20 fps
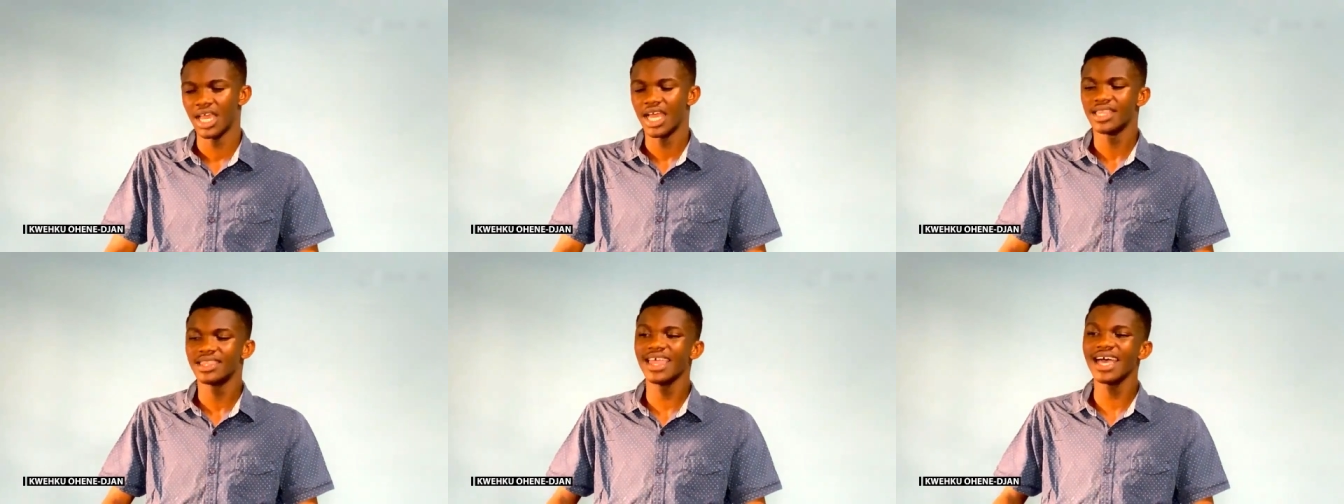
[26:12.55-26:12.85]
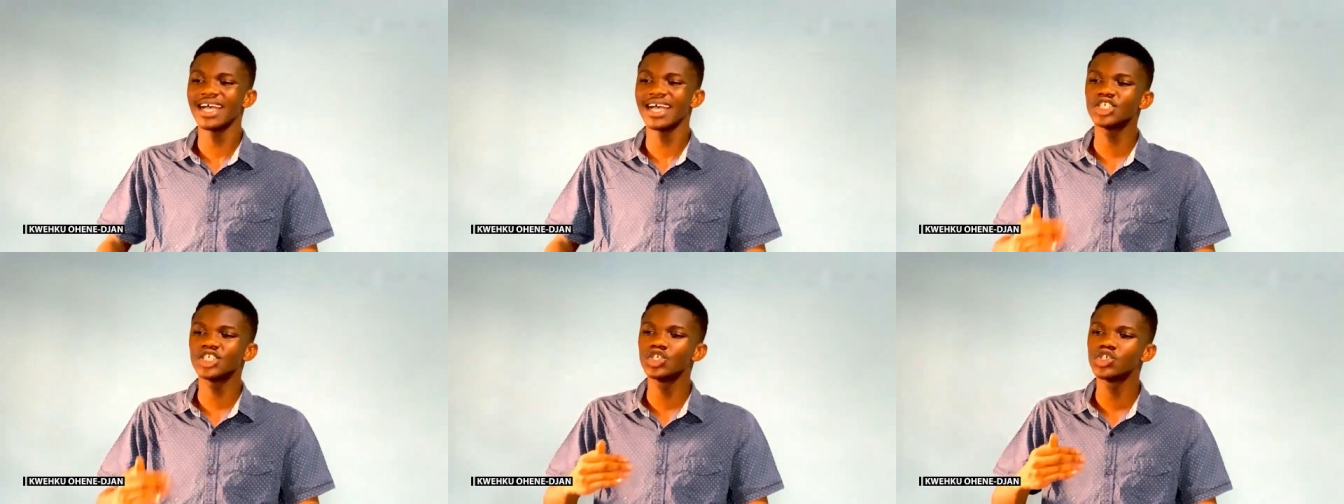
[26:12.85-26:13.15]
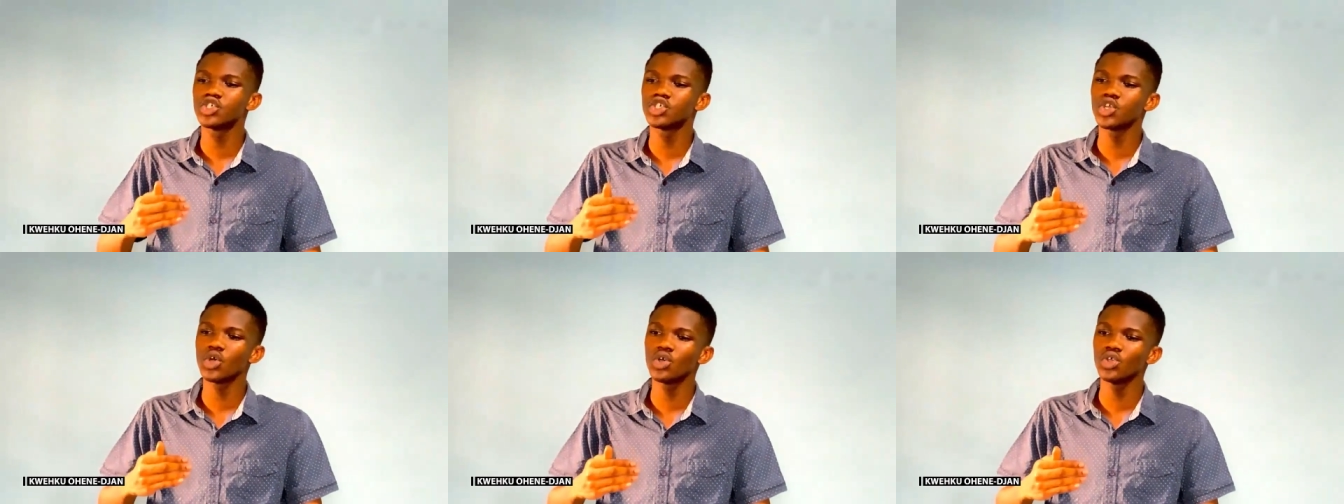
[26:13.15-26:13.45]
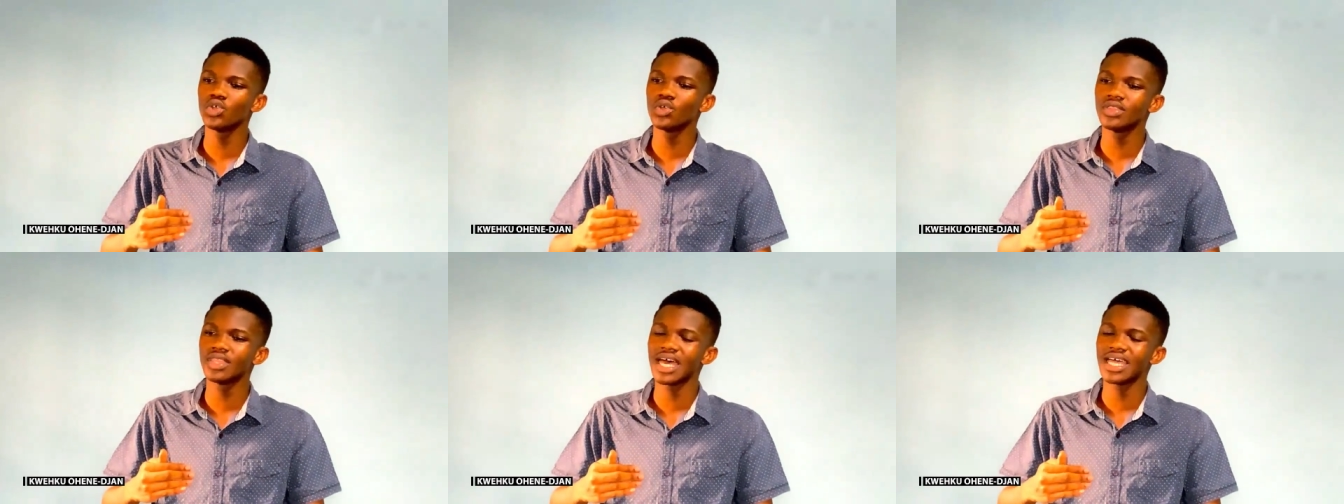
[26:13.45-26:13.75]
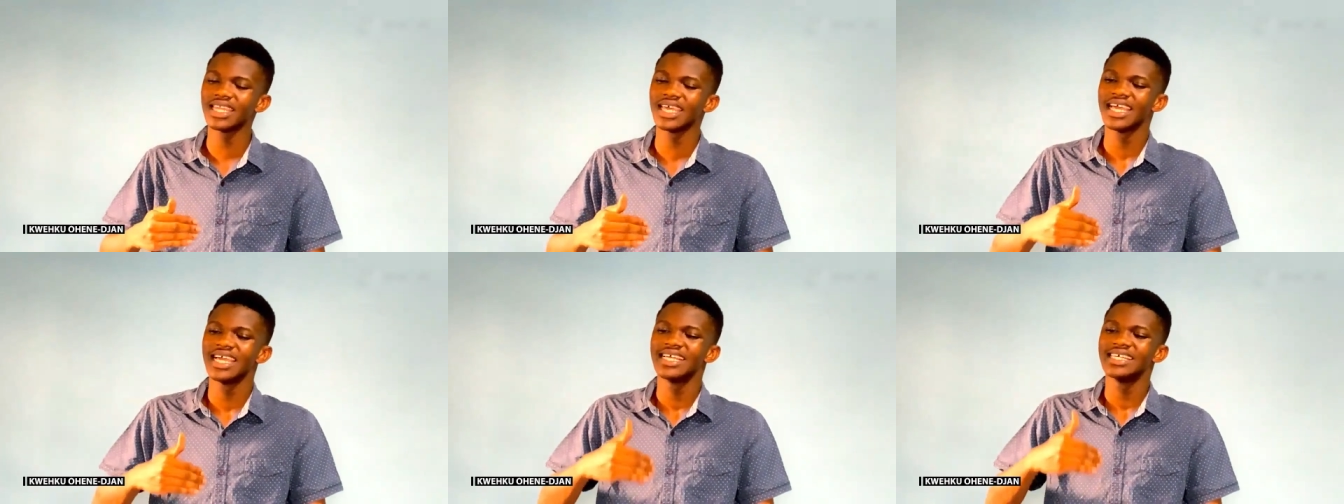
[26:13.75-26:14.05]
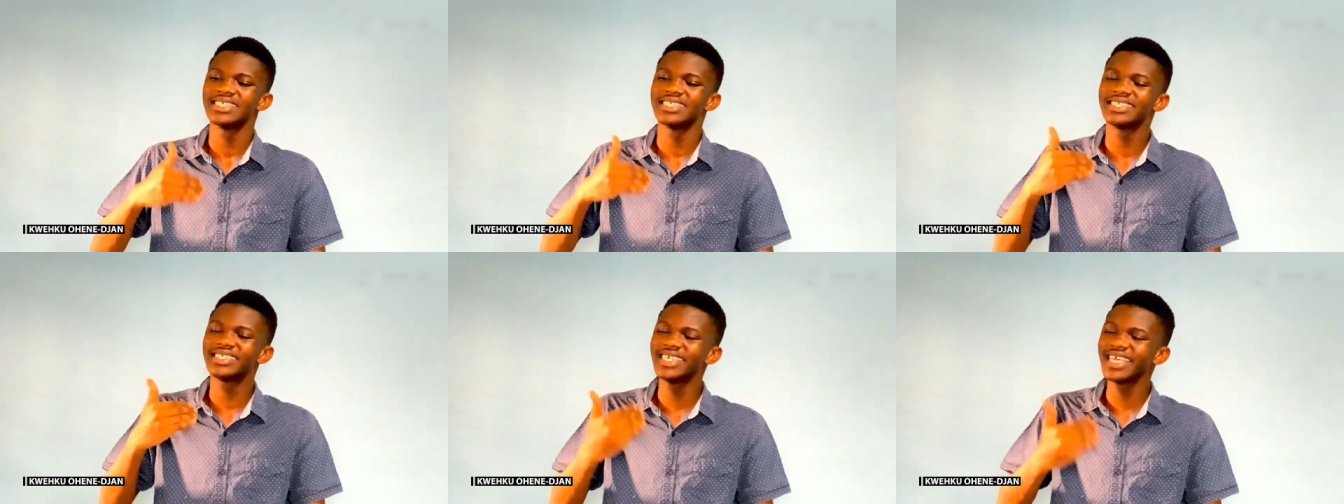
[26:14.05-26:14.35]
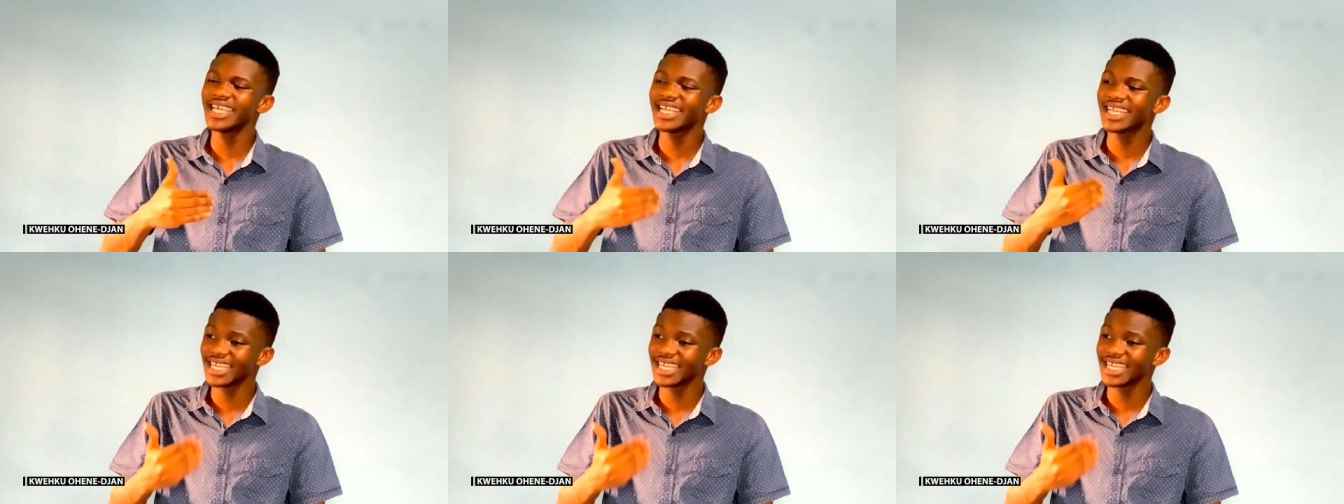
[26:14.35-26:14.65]
That should show you that
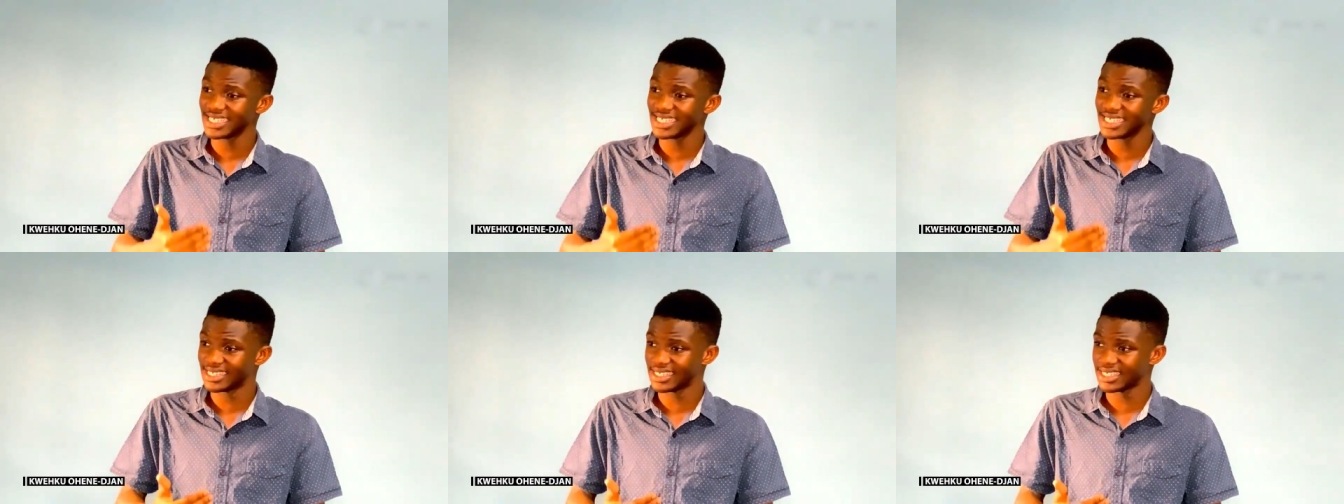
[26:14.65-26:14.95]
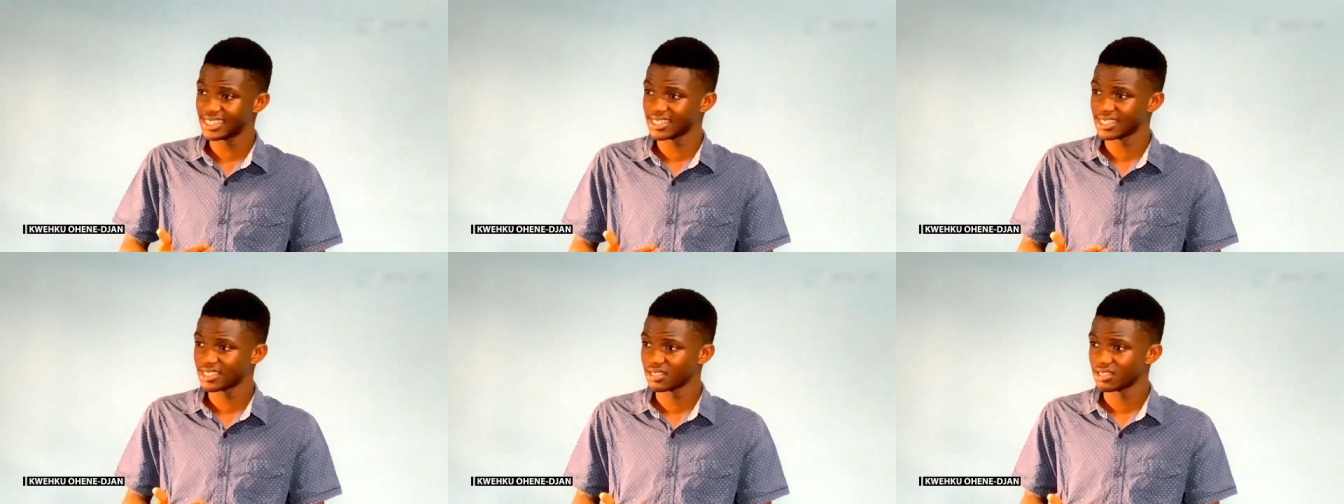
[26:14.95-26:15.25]
sickness